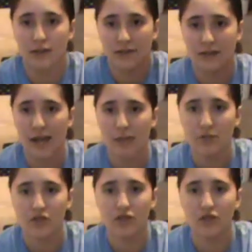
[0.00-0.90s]
Today I'm
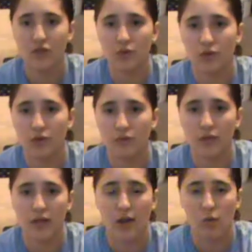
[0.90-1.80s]
just going to do a little
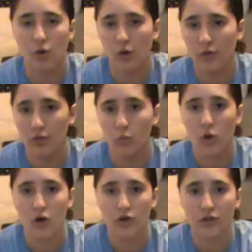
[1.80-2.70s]
video on the
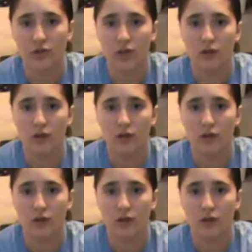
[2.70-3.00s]
water